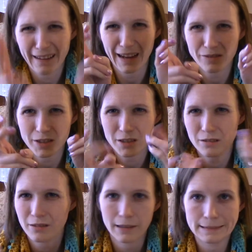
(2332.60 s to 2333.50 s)
Have to do?
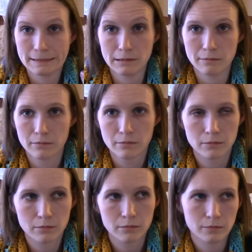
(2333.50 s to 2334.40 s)
I don't know.
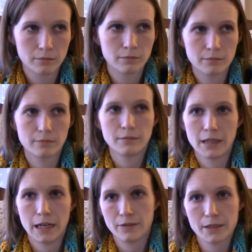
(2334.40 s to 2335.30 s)

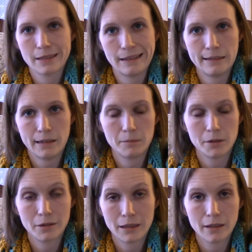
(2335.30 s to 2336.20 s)
That I've decided I'm
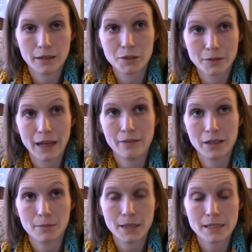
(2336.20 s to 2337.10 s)
doing and I don't have it
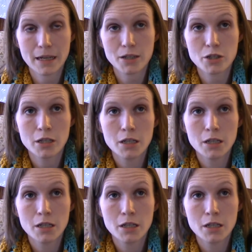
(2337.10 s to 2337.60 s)
in my stash.